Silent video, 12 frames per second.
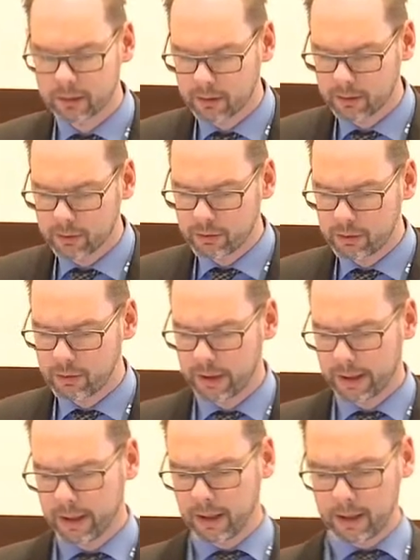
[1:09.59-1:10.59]
to
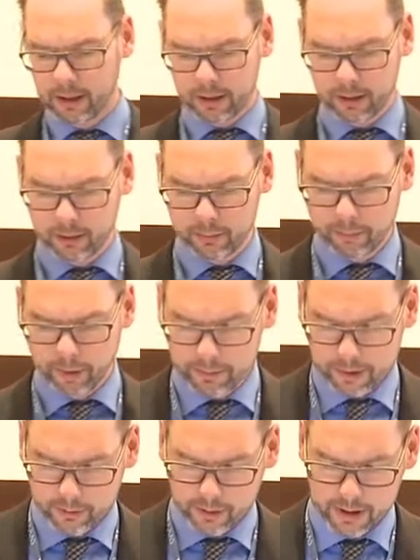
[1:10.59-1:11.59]
public
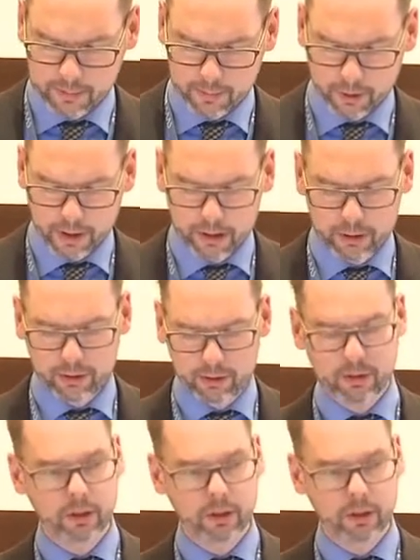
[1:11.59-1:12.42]
transportation.